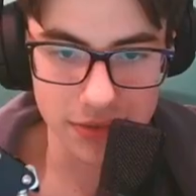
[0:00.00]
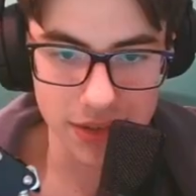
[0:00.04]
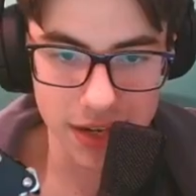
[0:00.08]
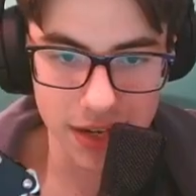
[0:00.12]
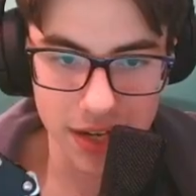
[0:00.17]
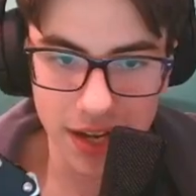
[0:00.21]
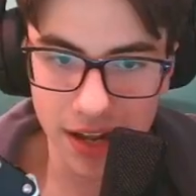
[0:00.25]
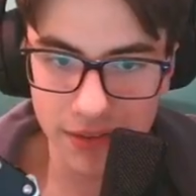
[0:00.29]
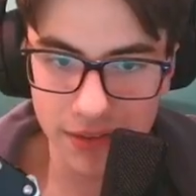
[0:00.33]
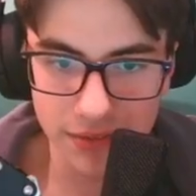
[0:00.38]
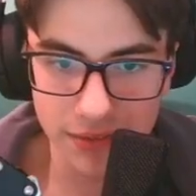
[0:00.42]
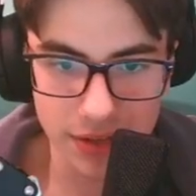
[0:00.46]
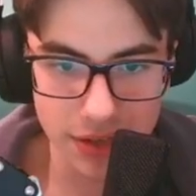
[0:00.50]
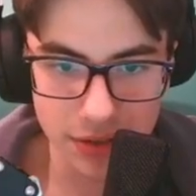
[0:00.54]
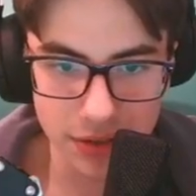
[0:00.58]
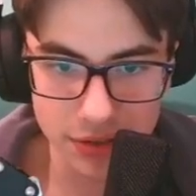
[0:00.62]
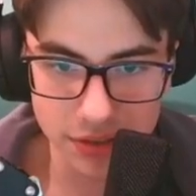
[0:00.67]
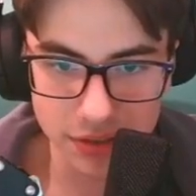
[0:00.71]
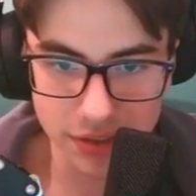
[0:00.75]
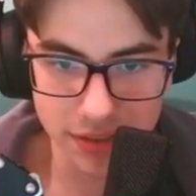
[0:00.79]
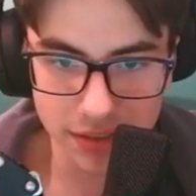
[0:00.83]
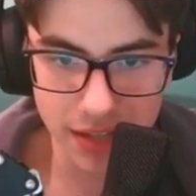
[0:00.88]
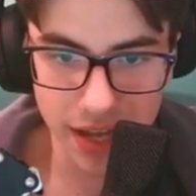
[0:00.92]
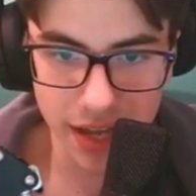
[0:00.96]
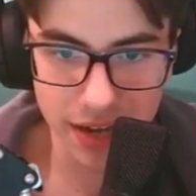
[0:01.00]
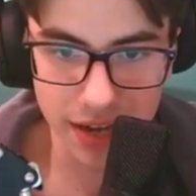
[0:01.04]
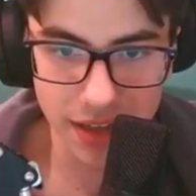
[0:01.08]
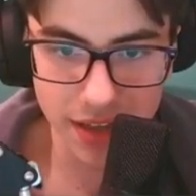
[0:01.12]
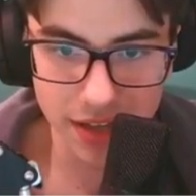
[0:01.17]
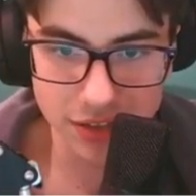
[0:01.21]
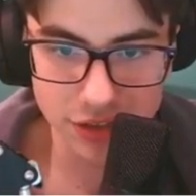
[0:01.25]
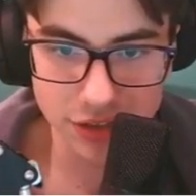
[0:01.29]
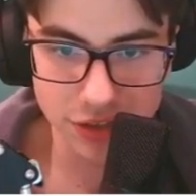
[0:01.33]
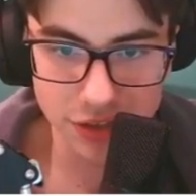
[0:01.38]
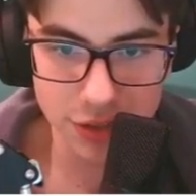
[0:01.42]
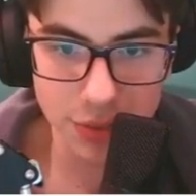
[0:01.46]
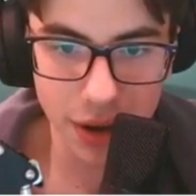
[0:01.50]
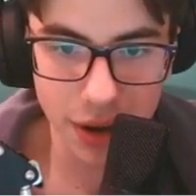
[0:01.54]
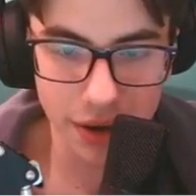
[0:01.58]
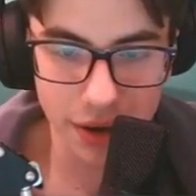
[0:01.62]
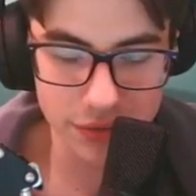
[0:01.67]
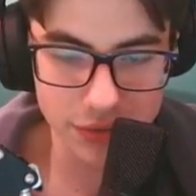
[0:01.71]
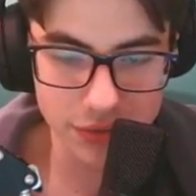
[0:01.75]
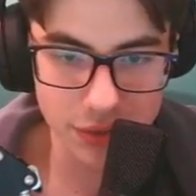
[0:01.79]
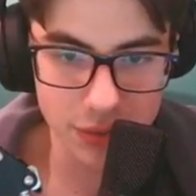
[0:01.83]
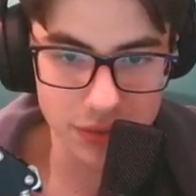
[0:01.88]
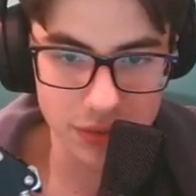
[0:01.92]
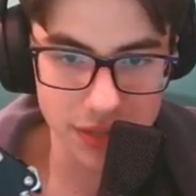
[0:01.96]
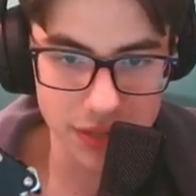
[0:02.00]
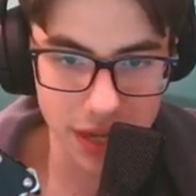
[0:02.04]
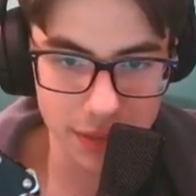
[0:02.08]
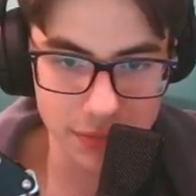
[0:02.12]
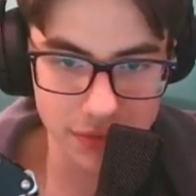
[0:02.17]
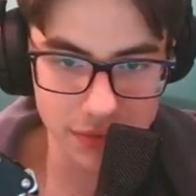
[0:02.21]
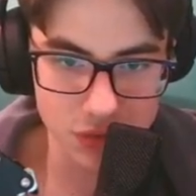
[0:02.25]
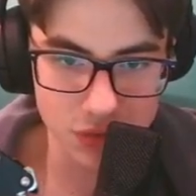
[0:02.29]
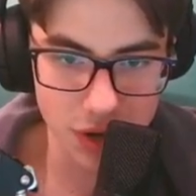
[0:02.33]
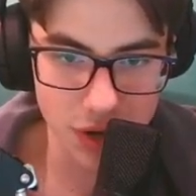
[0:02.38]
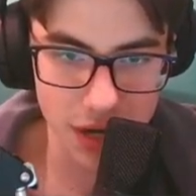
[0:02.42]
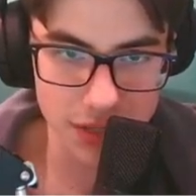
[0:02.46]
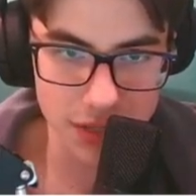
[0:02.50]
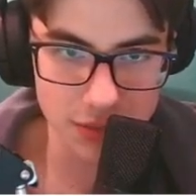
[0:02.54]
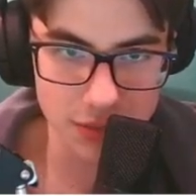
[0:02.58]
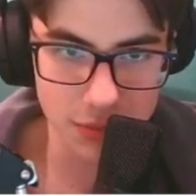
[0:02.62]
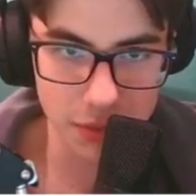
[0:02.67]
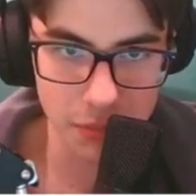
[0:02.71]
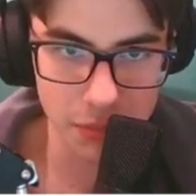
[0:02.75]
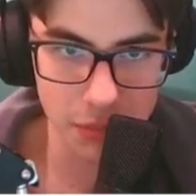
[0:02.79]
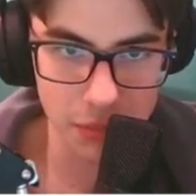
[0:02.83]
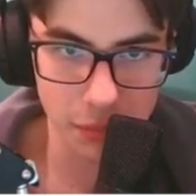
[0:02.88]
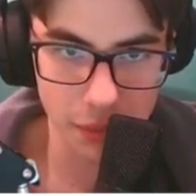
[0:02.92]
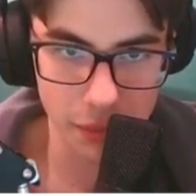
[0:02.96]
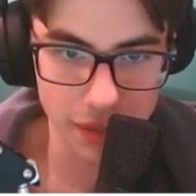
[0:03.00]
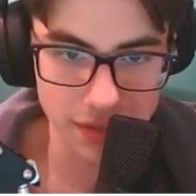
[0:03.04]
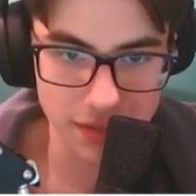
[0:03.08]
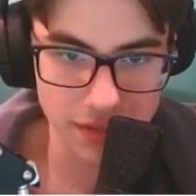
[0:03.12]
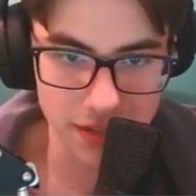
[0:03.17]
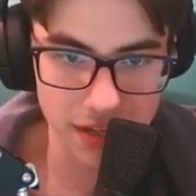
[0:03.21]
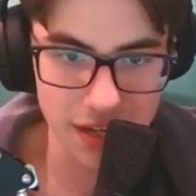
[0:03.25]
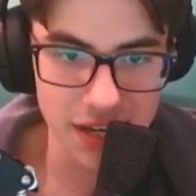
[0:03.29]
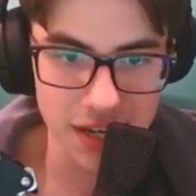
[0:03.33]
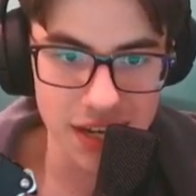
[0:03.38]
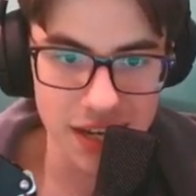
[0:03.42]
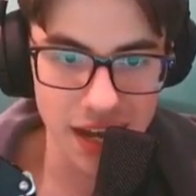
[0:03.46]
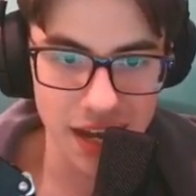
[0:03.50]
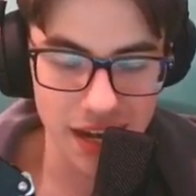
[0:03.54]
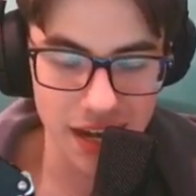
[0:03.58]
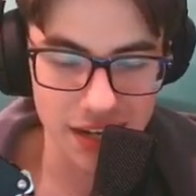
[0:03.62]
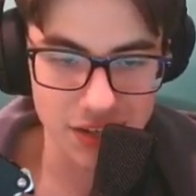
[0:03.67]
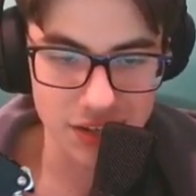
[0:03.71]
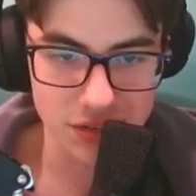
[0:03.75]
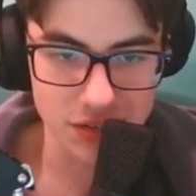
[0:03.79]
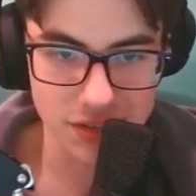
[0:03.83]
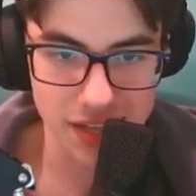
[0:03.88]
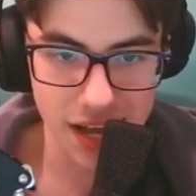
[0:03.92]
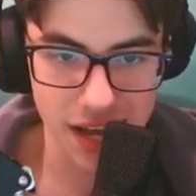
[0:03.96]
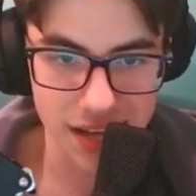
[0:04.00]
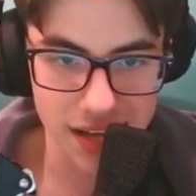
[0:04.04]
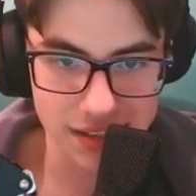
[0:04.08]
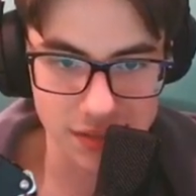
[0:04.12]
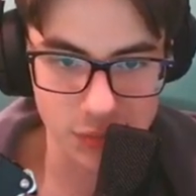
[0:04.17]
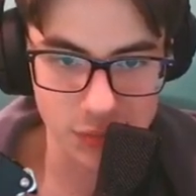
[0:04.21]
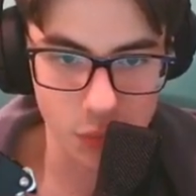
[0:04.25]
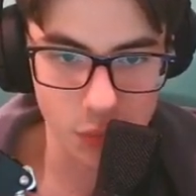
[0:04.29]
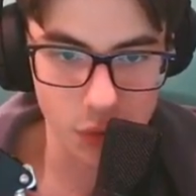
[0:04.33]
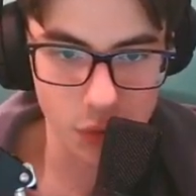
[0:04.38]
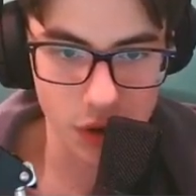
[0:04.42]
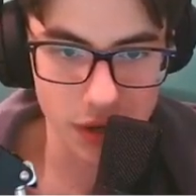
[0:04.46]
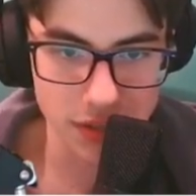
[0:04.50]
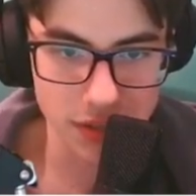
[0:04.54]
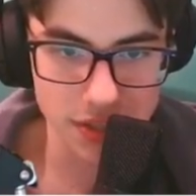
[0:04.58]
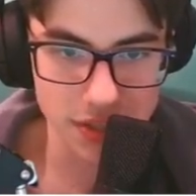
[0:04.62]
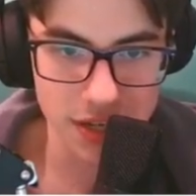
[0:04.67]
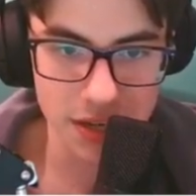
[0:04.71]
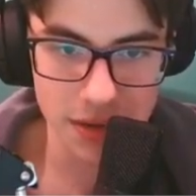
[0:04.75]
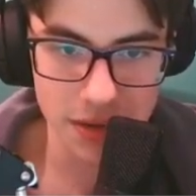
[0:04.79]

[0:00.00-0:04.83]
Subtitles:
in it. If it doesn't, then that's 2 out of 2 times I've tried to implement it and it just hasn't worked.